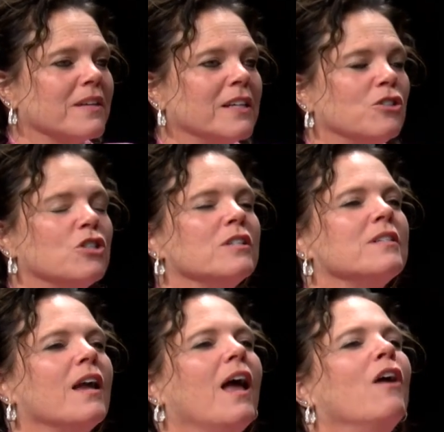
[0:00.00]
It's just
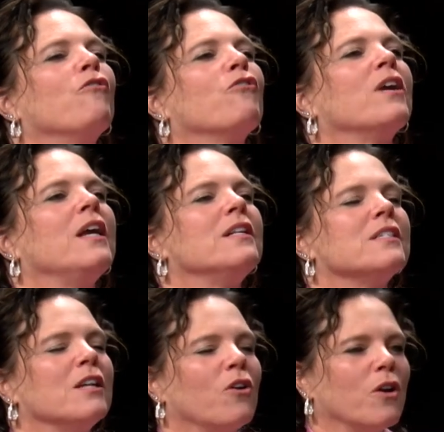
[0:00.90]
every
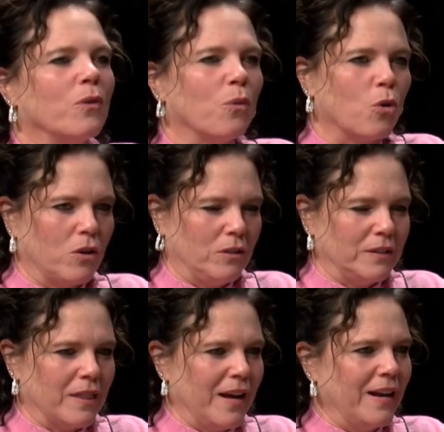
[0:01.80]
scenario in the world
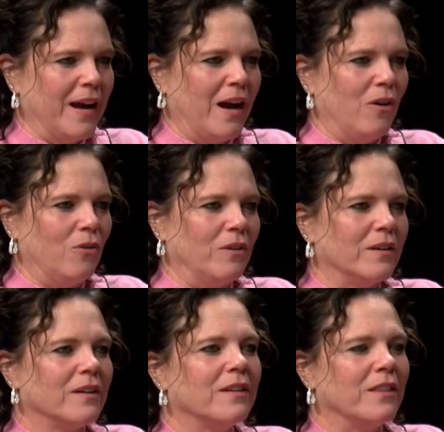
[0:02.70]
that now
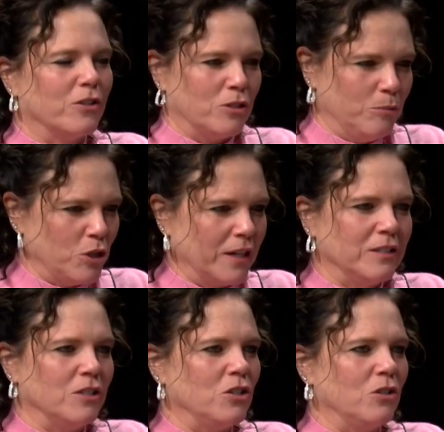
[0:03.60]
they're
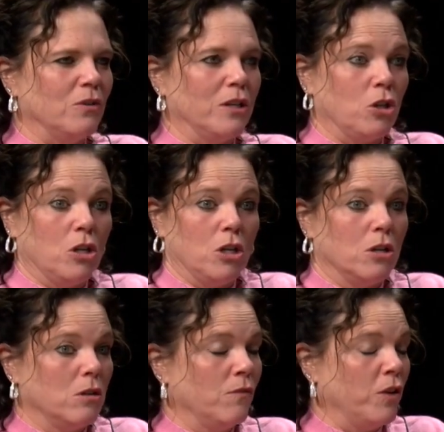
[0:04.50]
subjected to, and
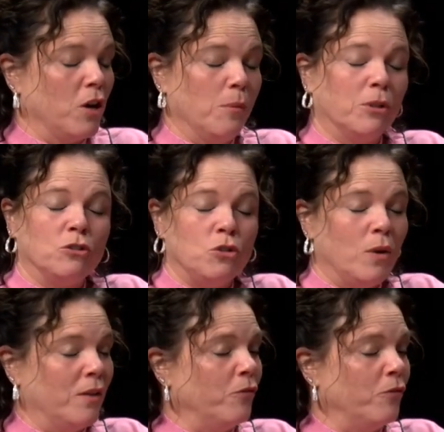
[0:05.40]
variables you have